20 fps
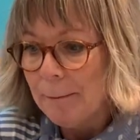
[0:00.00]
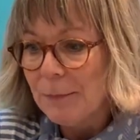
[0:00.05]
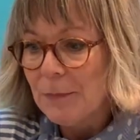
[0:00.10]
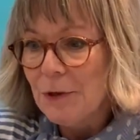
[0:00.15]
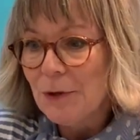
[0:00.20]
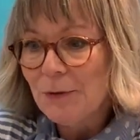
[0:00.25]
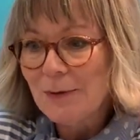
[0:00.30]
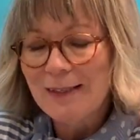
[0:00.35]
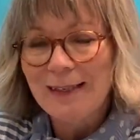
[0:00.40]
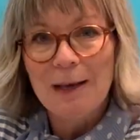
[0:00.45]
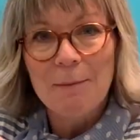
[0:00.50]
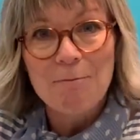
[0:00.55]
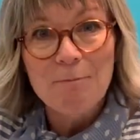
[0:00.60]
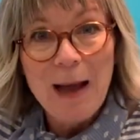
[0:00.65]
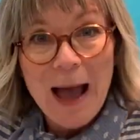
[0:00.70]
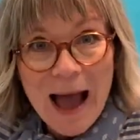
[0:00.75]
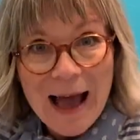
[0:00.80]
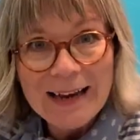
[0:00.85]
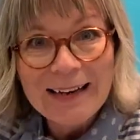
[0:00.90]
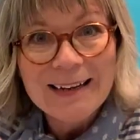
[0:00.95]
using a
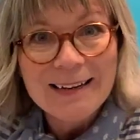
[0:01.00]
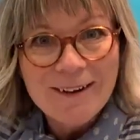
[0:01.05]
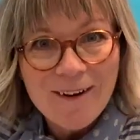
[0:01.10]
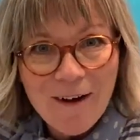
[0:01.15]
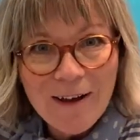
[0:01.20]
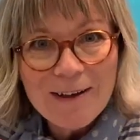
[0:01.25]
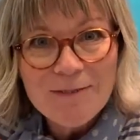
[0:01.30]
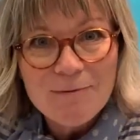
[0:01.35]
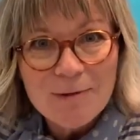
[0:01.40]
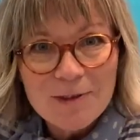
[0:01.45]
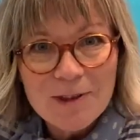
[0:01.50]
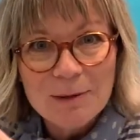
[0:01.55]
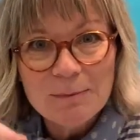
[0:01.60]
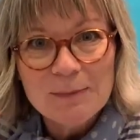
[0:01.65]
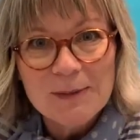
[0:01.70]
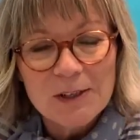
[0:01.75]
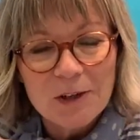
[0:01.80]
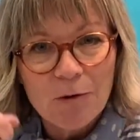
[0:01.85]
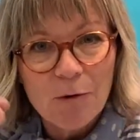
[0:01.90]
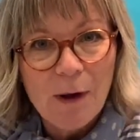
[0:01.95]
palette knife with them
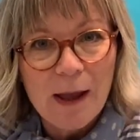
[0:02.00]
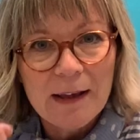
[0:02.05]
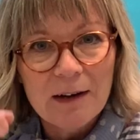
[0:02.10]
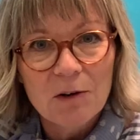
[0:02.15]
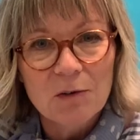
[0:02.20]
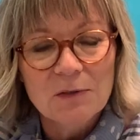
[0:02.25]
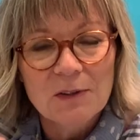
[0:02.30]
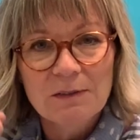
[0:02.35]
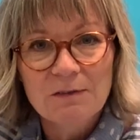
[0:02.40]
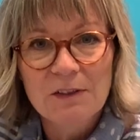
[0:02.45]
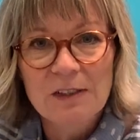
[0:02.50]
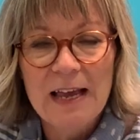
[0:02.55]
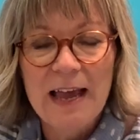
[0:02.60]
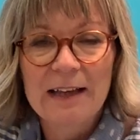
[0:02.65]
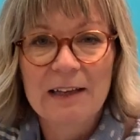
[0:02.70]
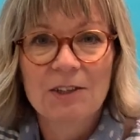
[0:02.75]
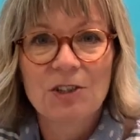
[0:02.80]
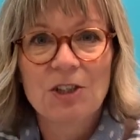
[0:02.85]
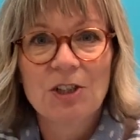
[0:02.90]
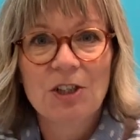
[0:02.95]
to create lots of
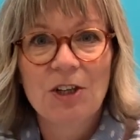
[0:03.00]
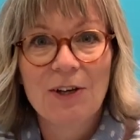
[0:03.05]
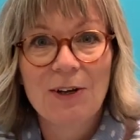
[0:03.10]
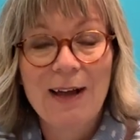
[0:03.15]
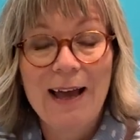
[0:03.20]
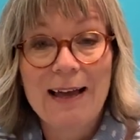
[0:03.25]
texture,